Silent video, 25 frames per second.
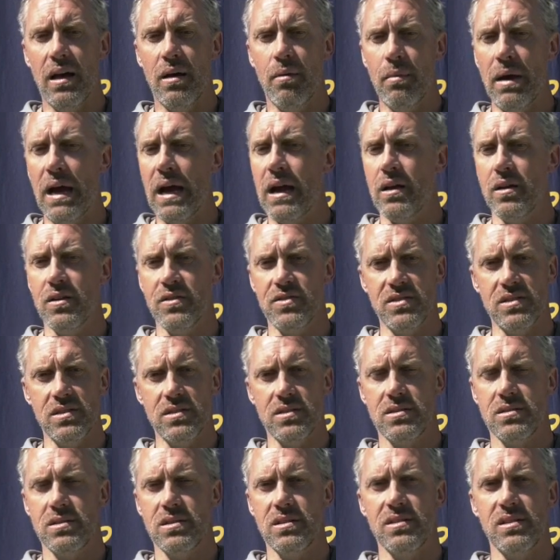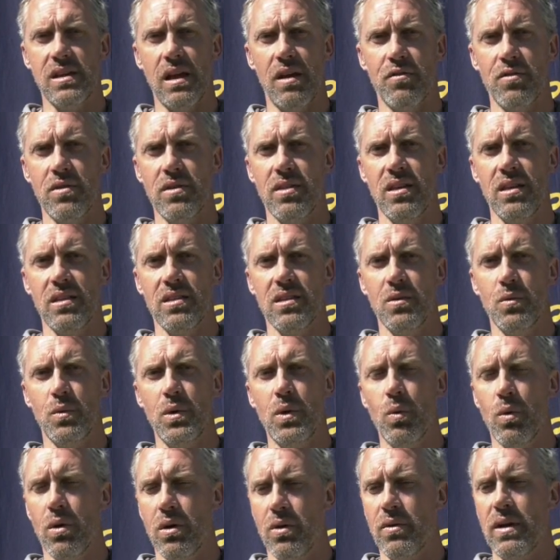Miles is everything that
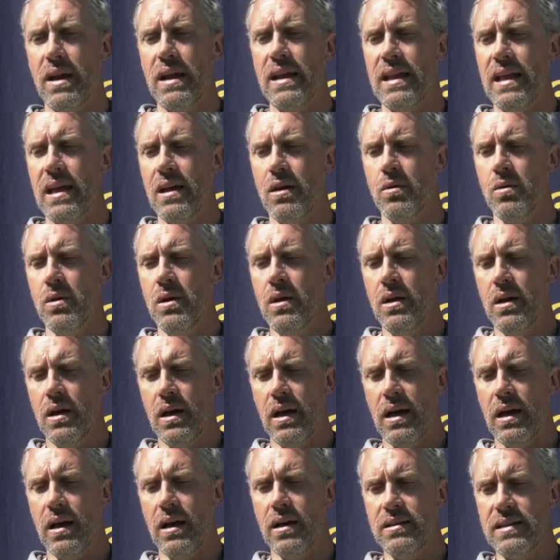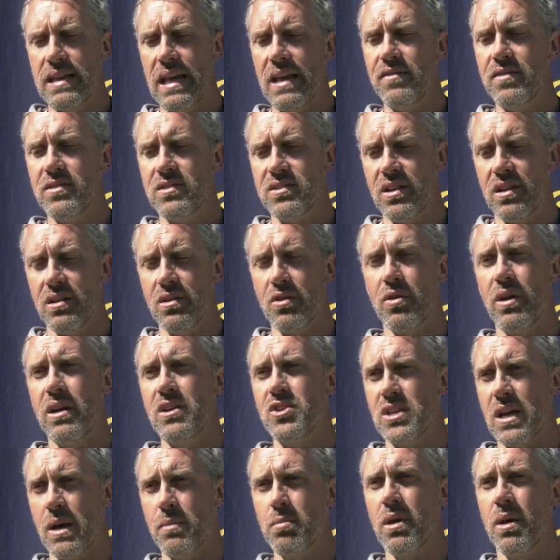we want right now. David's done a
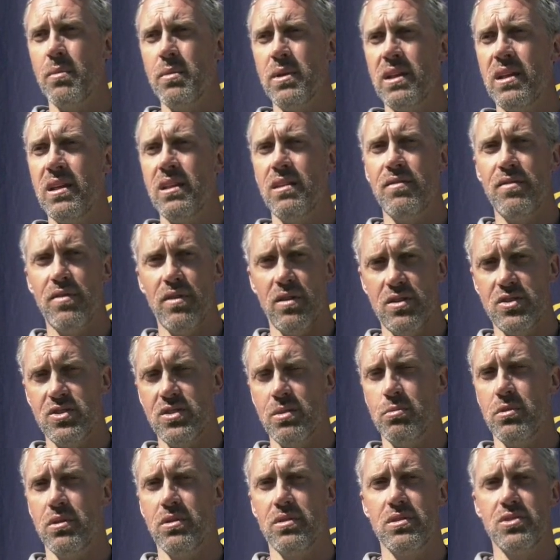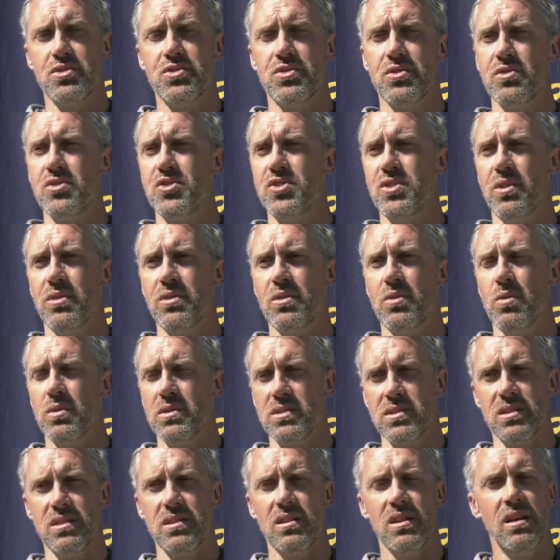great job coming in, and very similar to Sergio, there
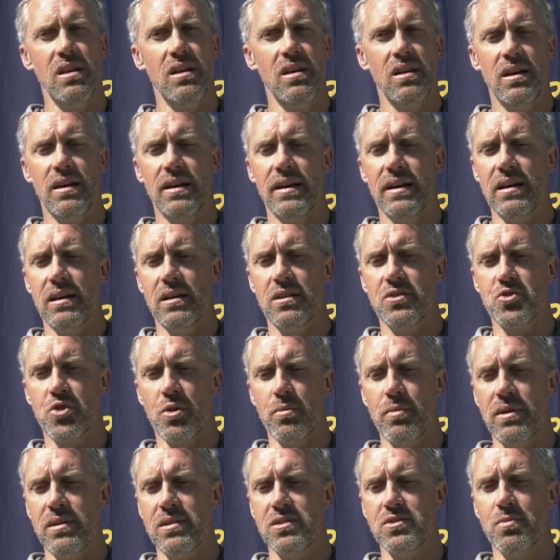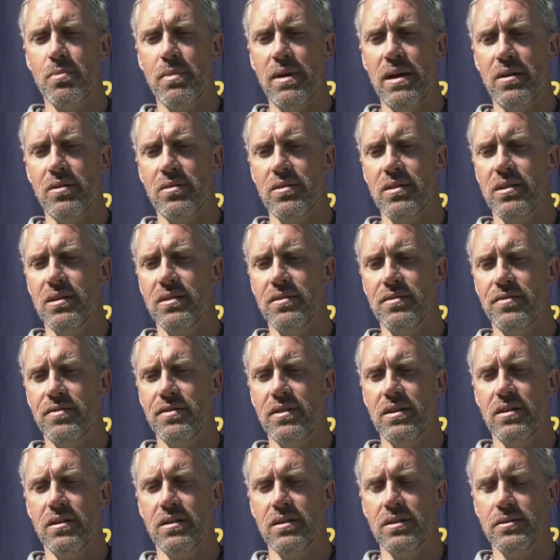wasn't a tremendous amount
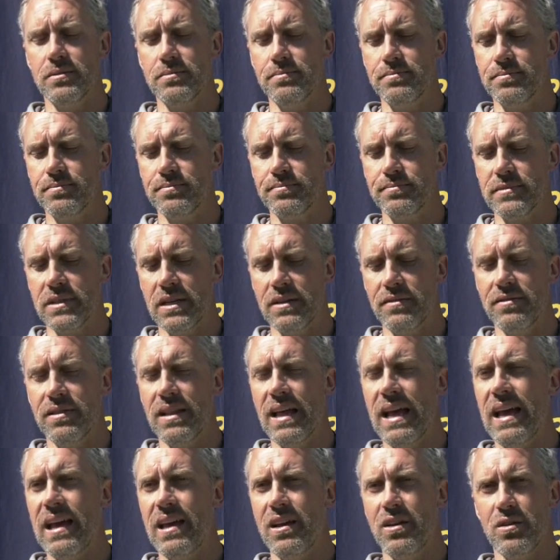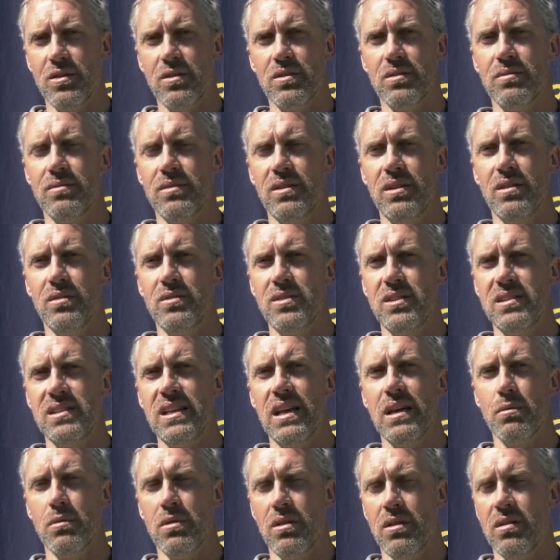of lag, or didn't
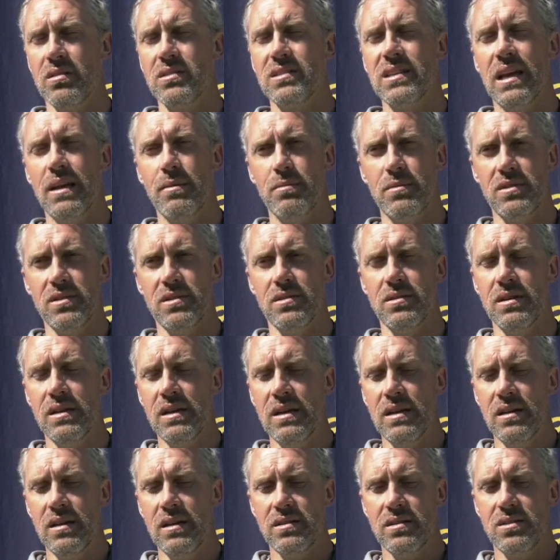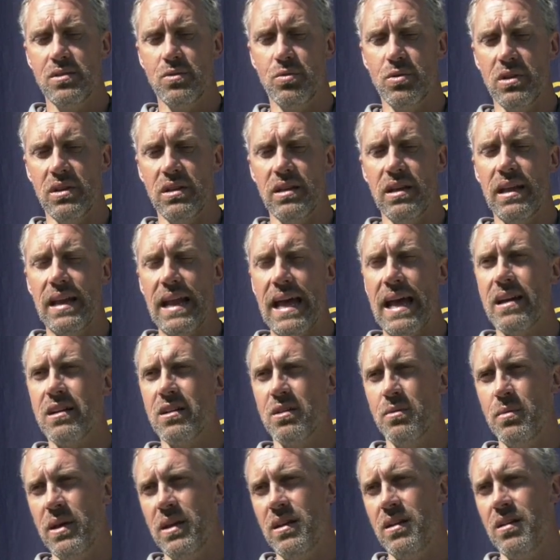take him a long time to really get
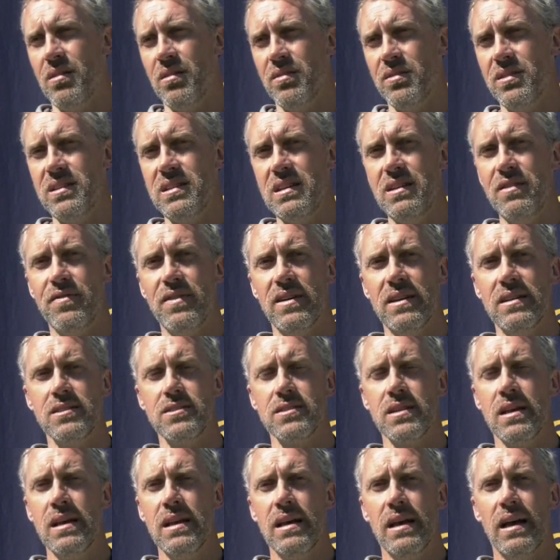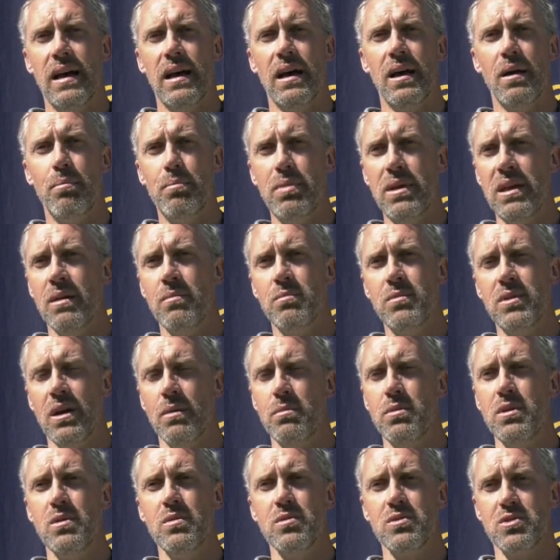acclimated on the defense.
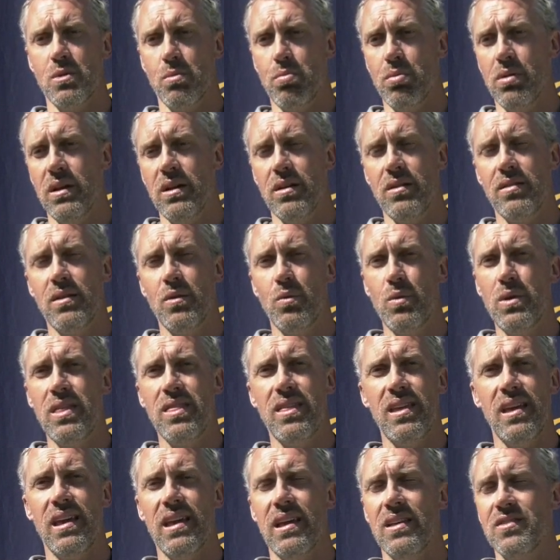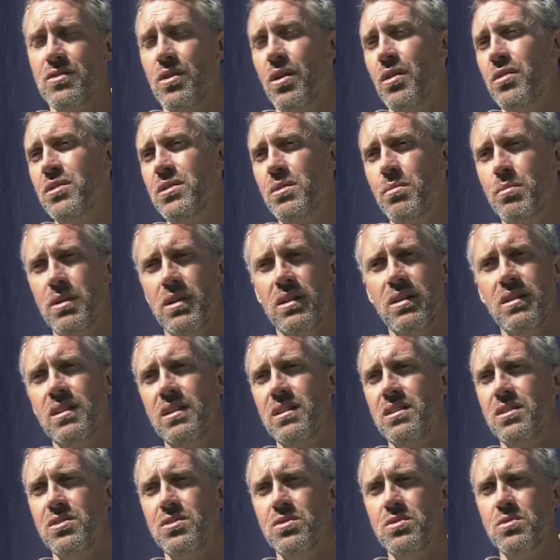BMW is a player that we think has all the
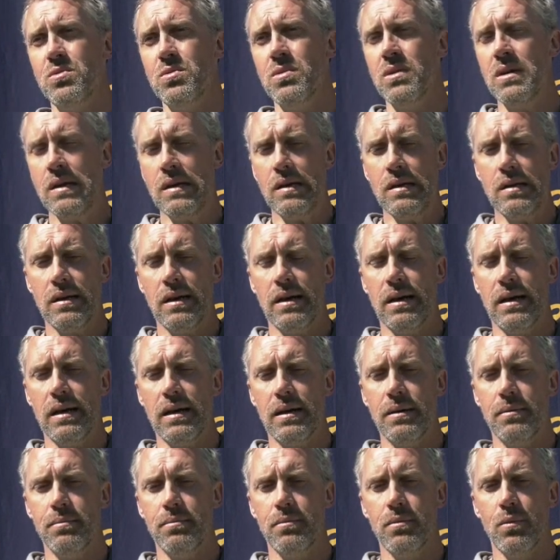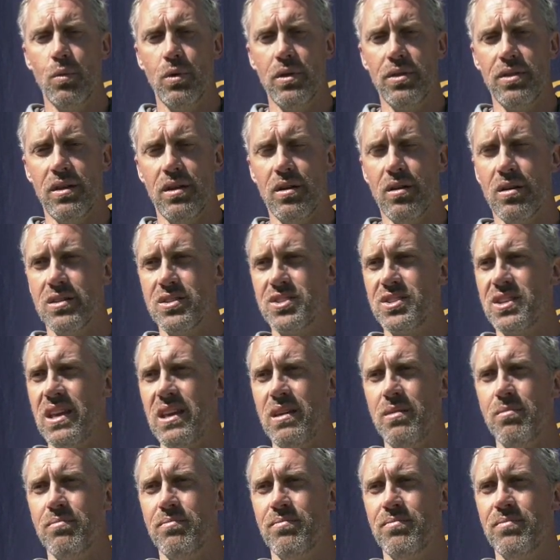ability to do within our
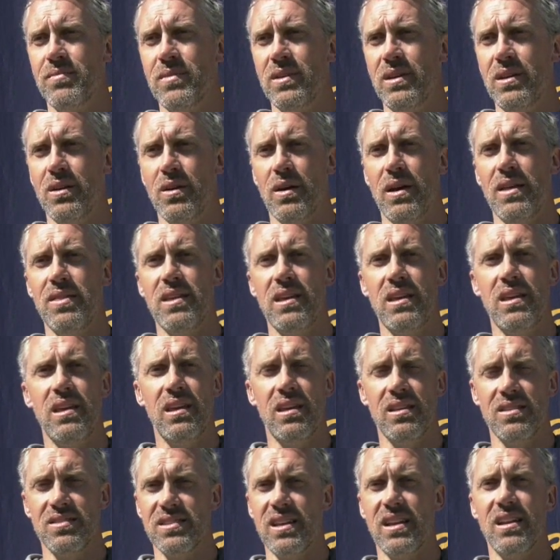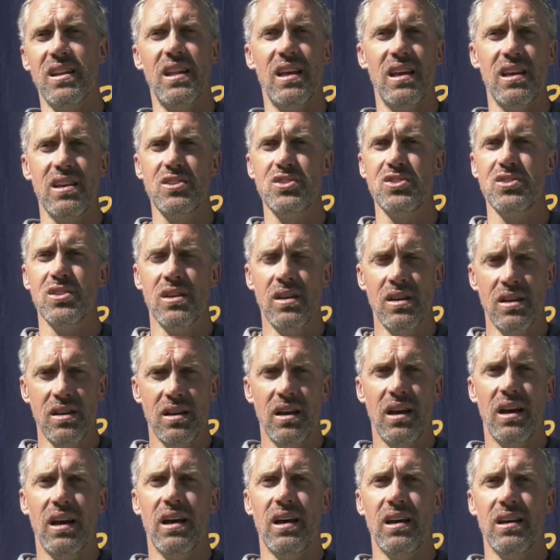scheme. You know, I think he can set an edge.
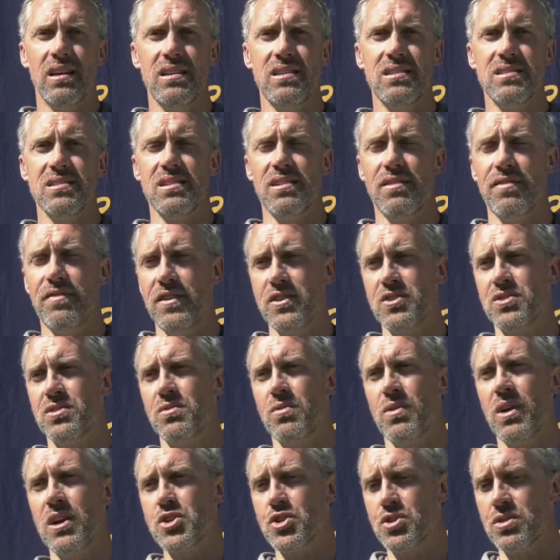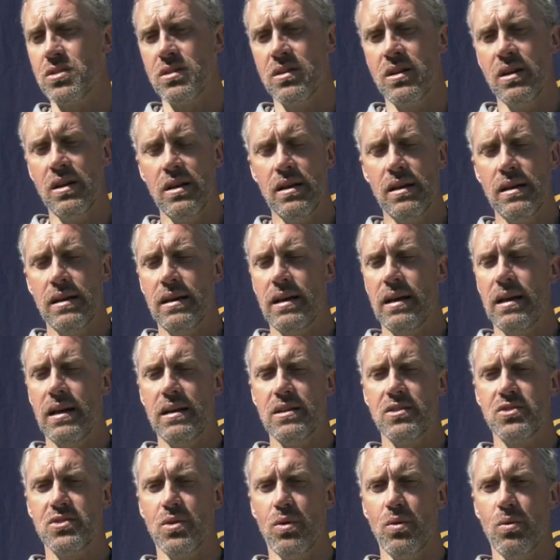He's an efficient rusher.
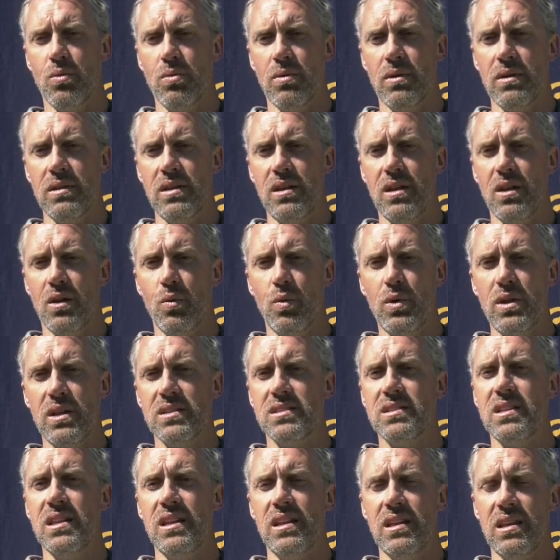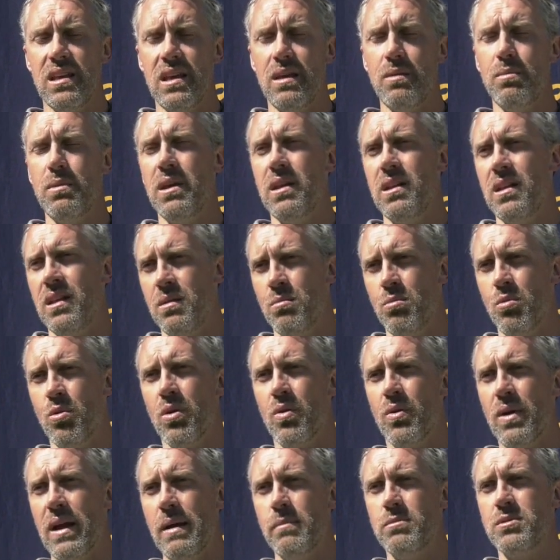So we just need to keep getting him
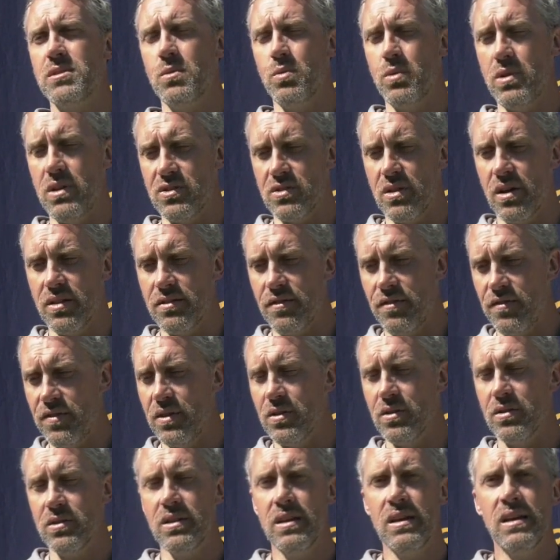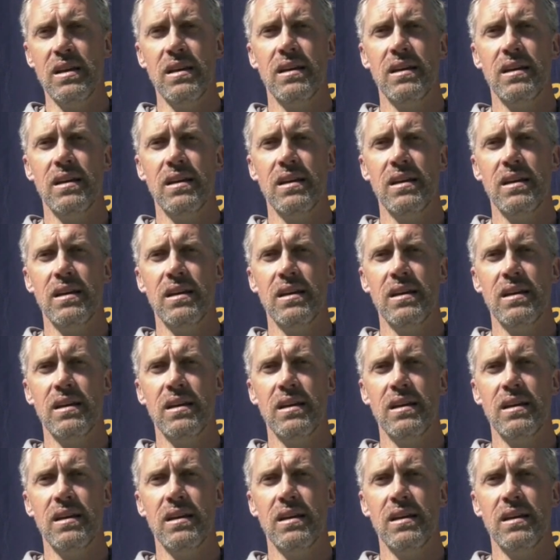more reps, and when he's on the field,